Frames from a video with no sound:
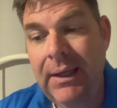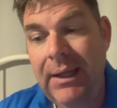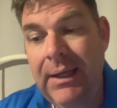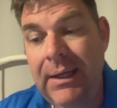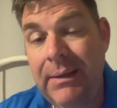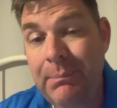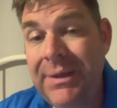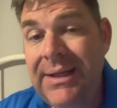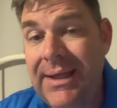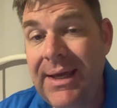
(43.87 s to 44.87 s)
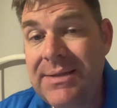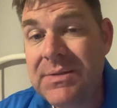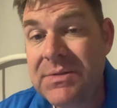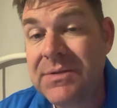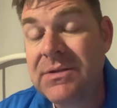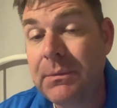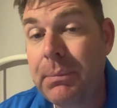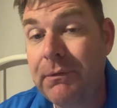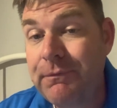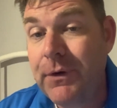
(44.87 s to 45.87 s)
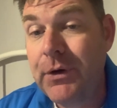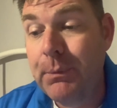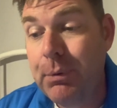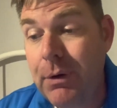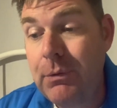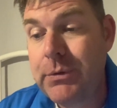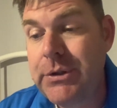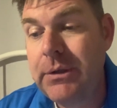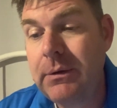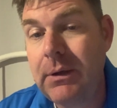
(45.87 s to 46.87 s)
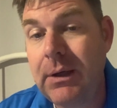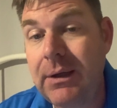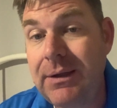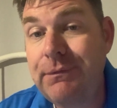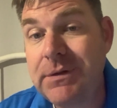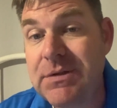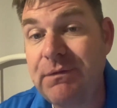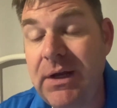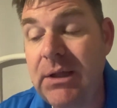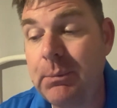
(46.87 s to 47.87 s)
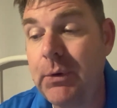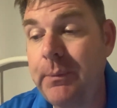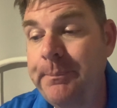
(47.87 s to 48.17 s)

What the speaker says: and in many cases, it's the preferred approach if it's available.